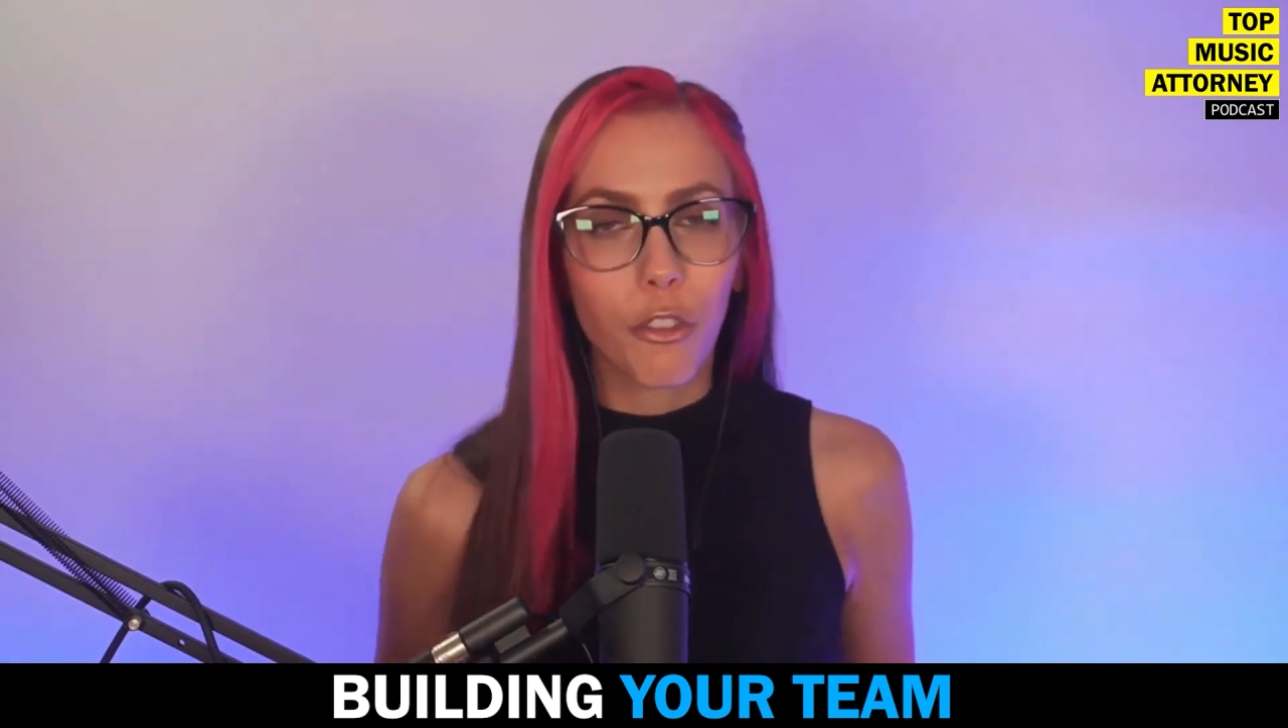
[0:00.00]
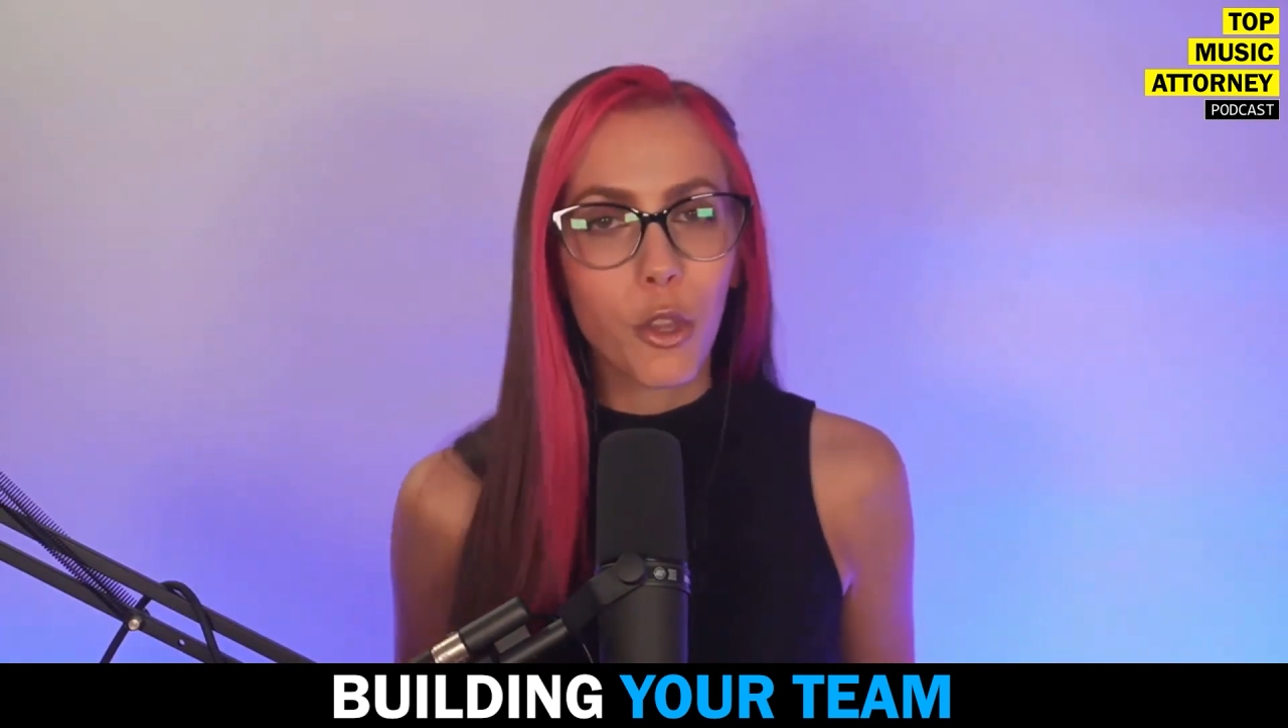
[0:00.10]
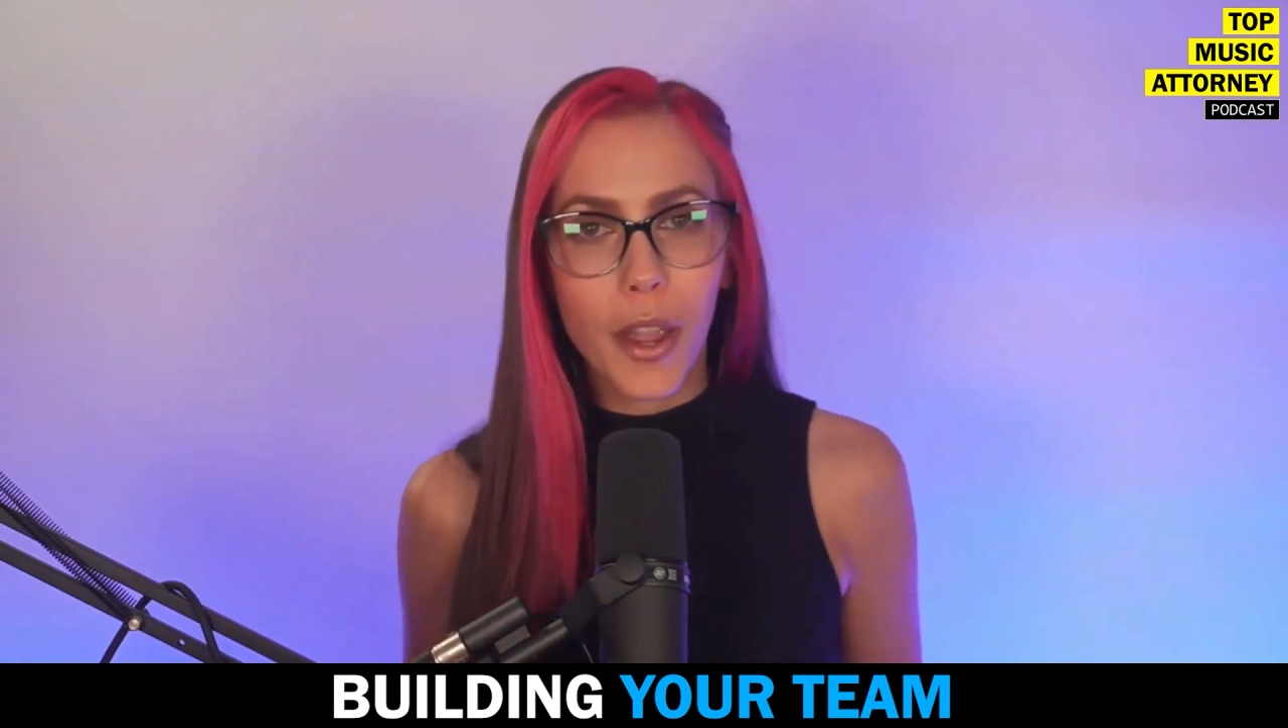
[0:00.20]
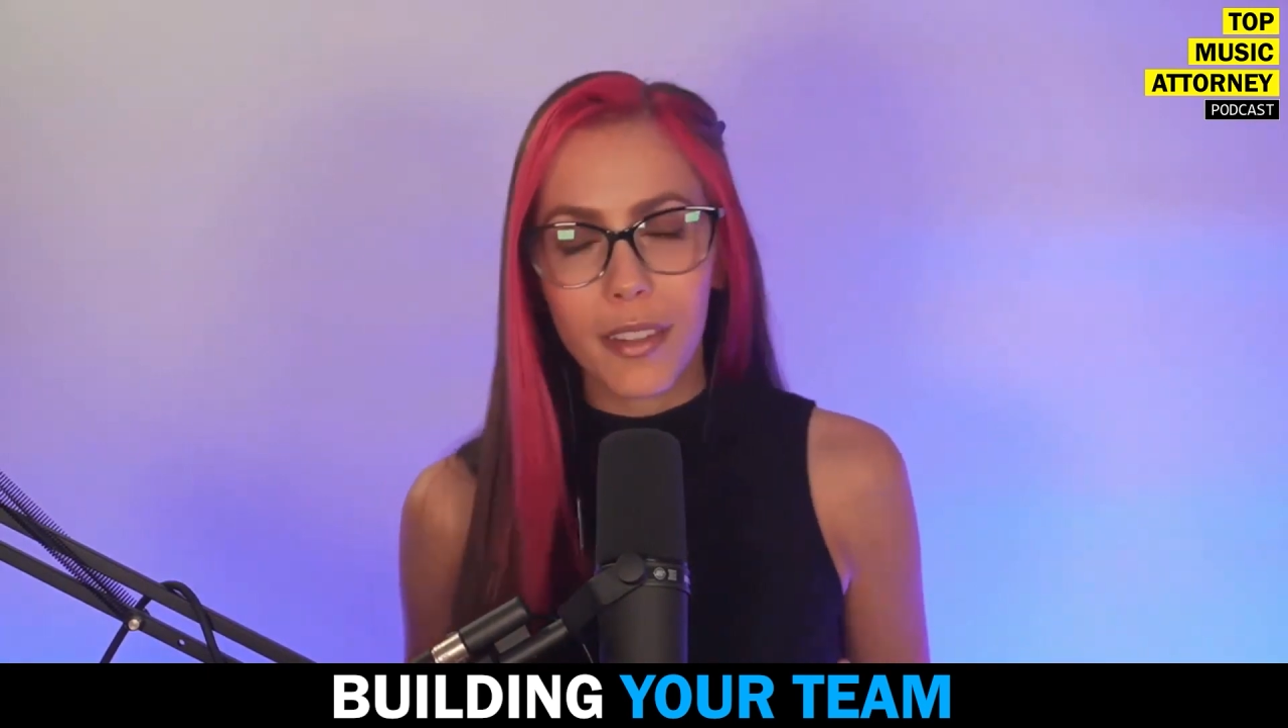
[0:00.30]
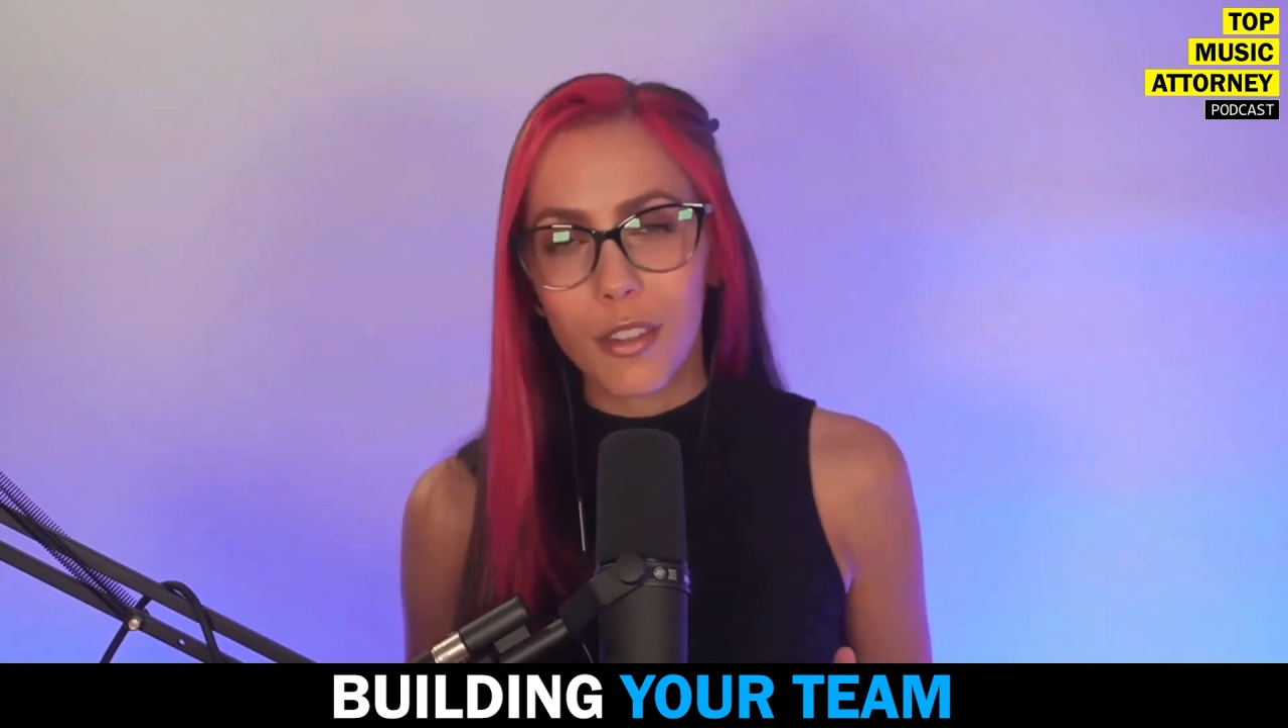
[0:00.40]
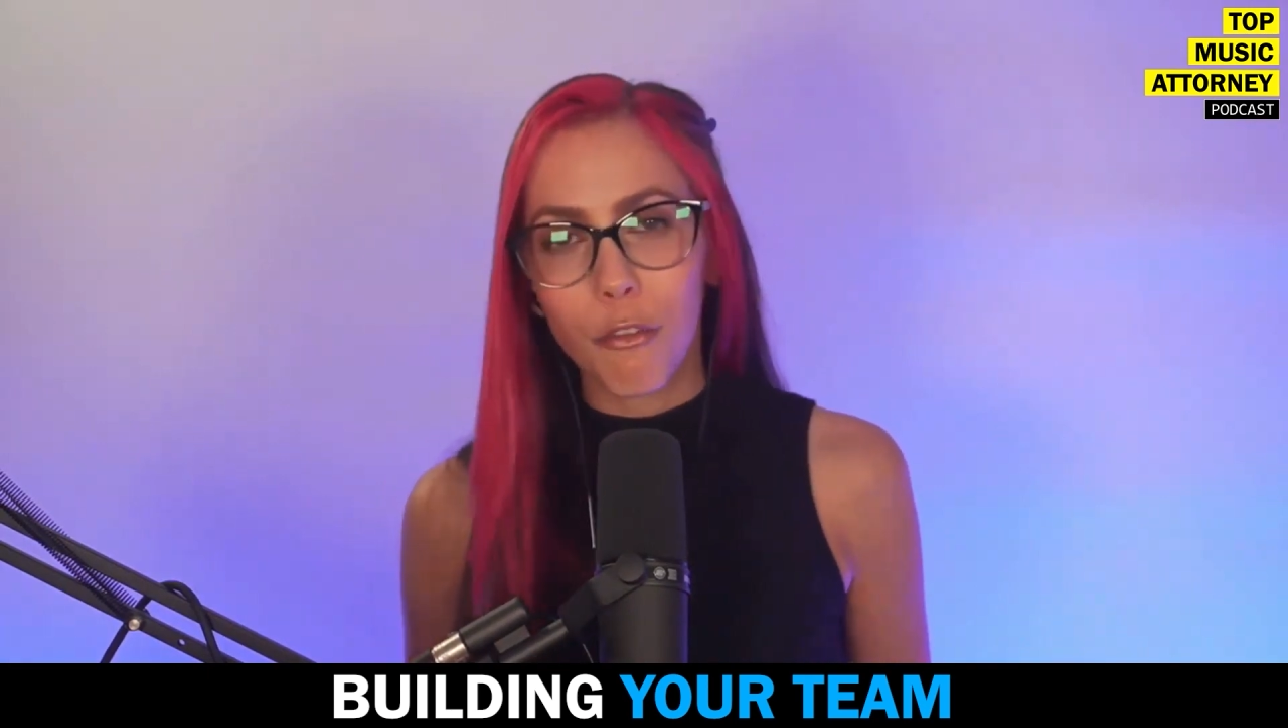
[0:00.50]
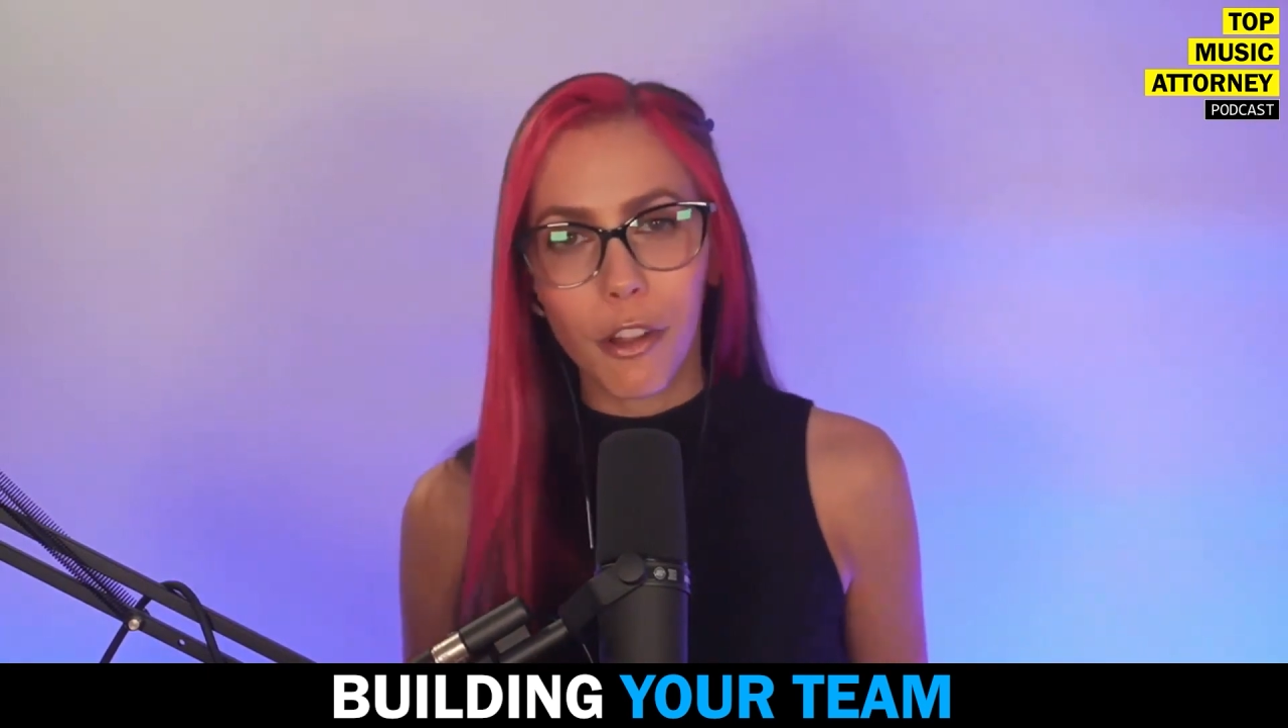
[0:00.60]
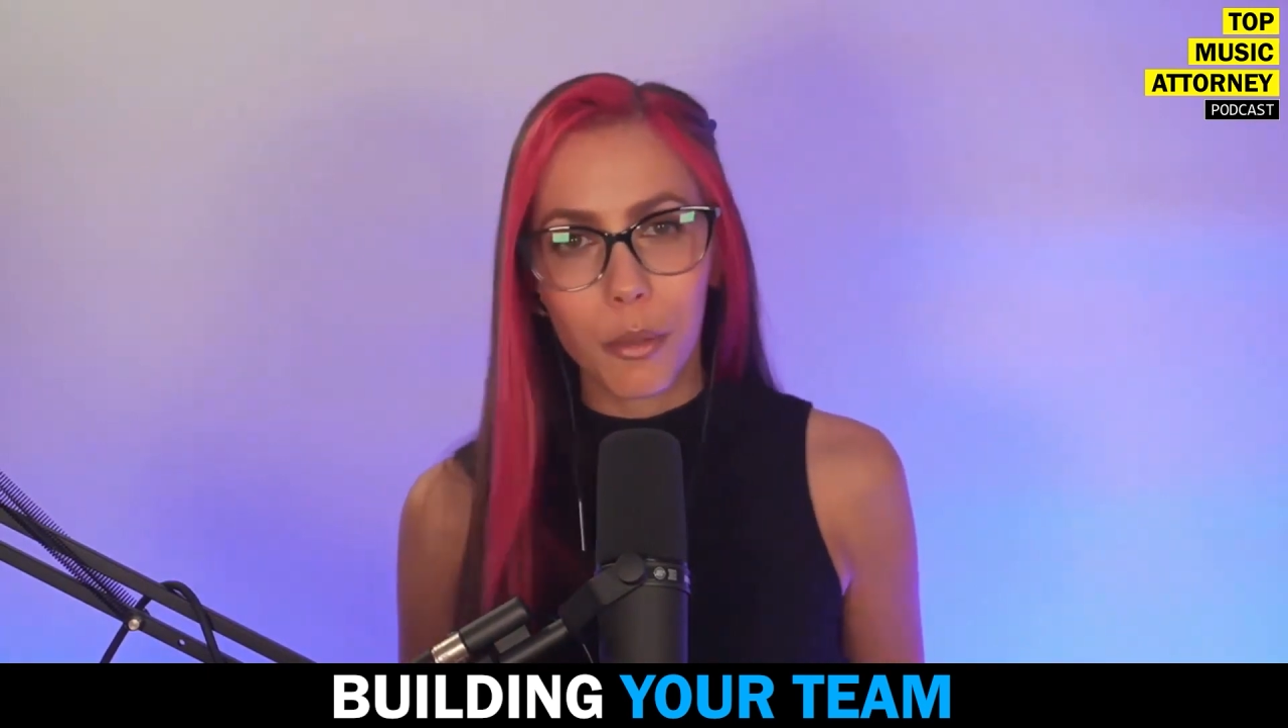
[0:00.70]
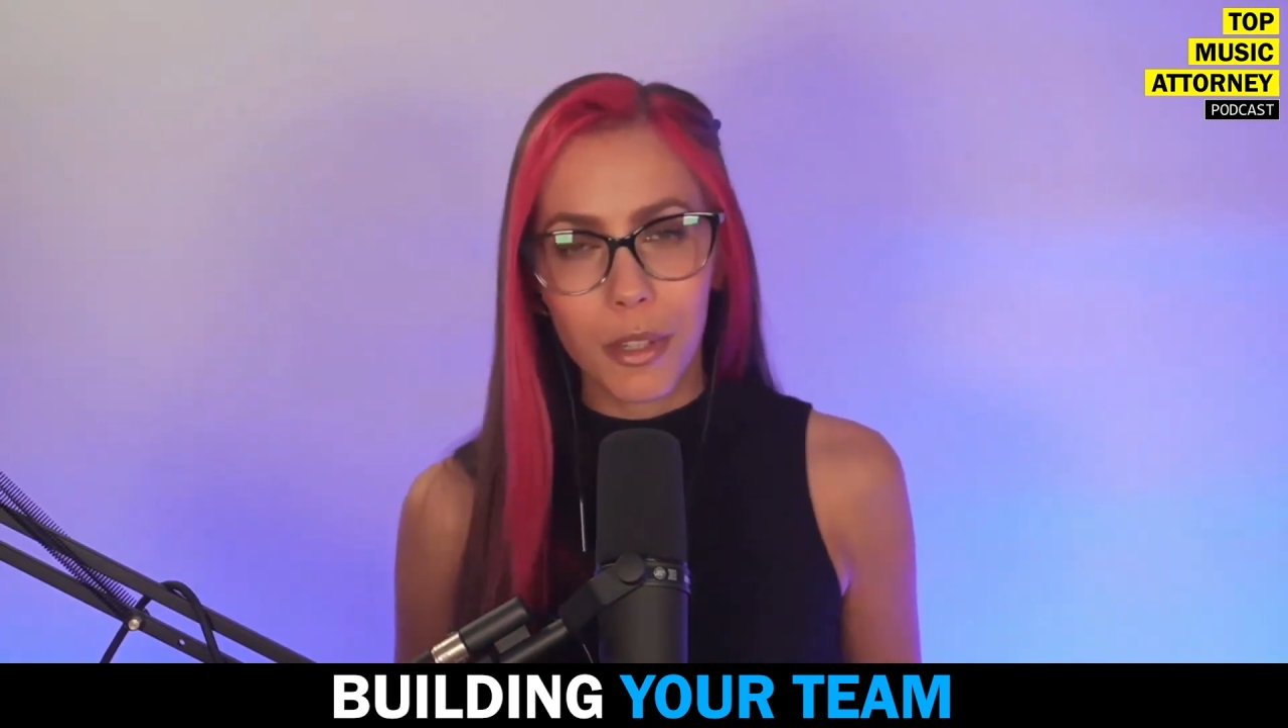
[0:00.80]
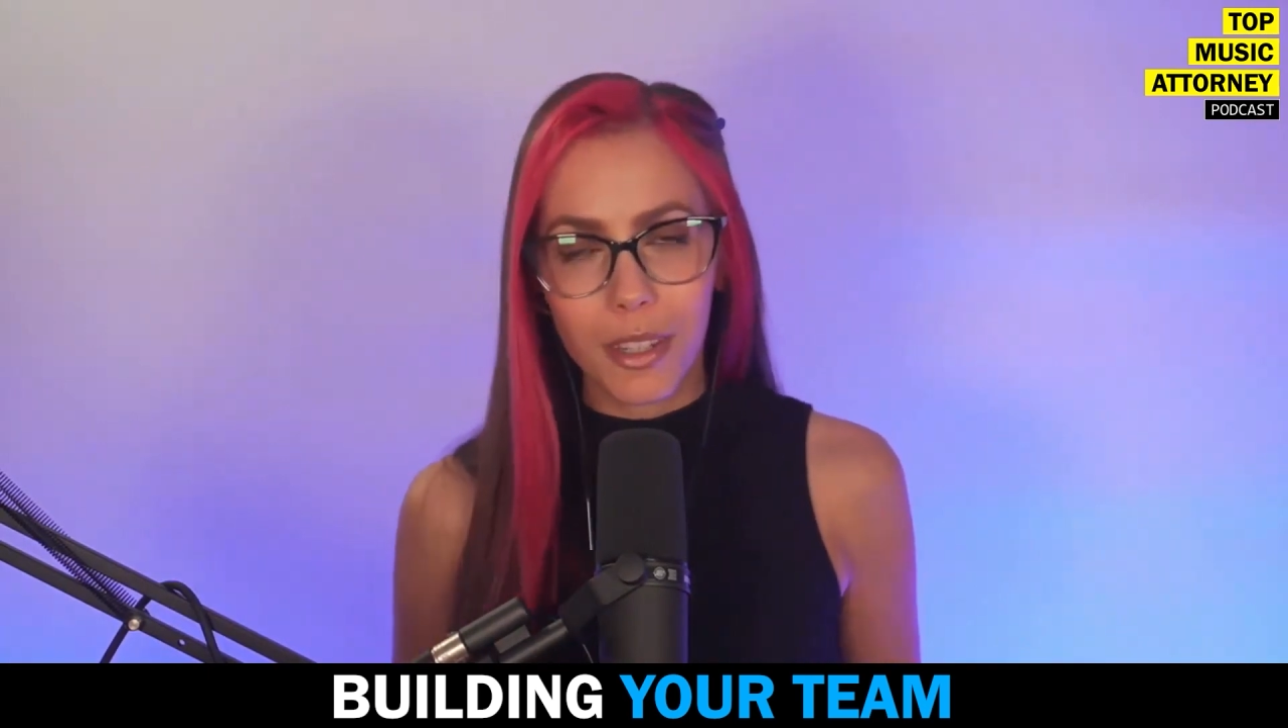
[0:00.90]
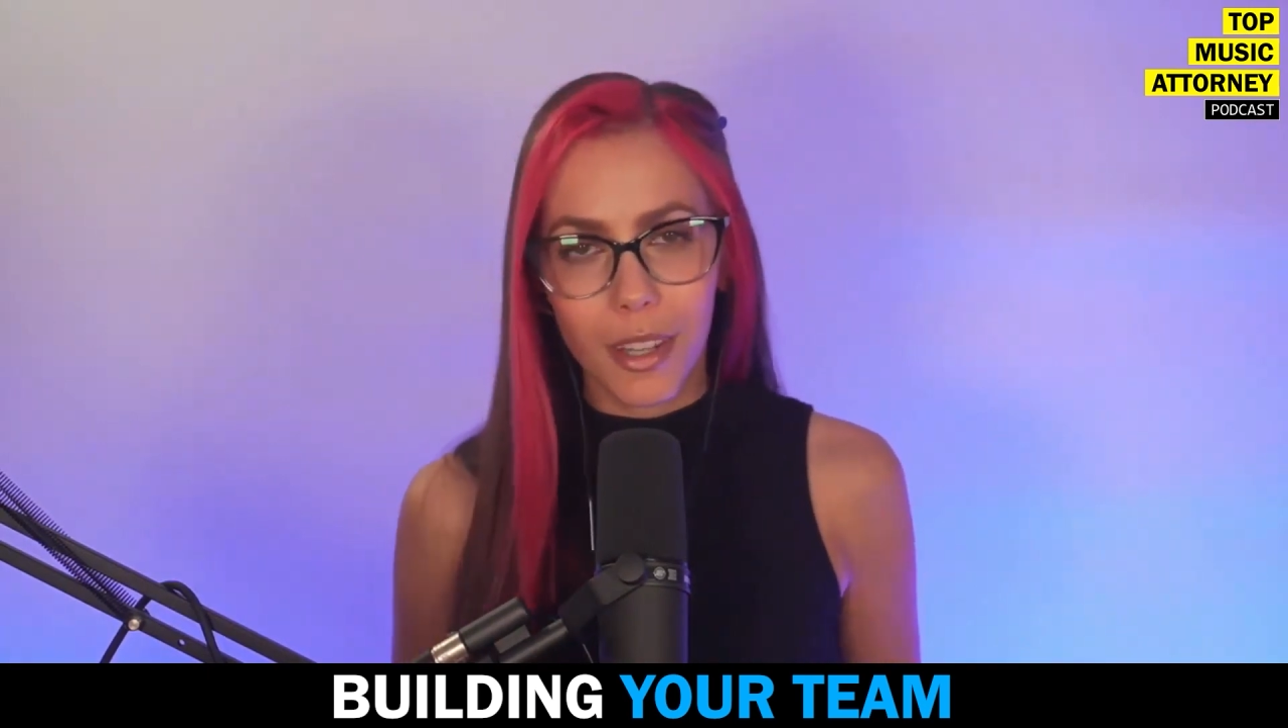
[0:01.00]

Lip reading: that you guys developed